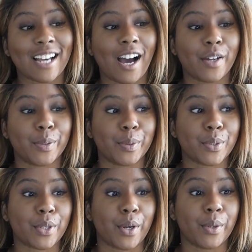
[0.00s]
i
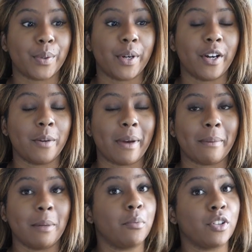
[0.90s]
also um, am
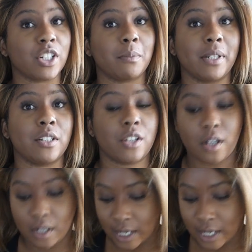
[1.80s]
a project manager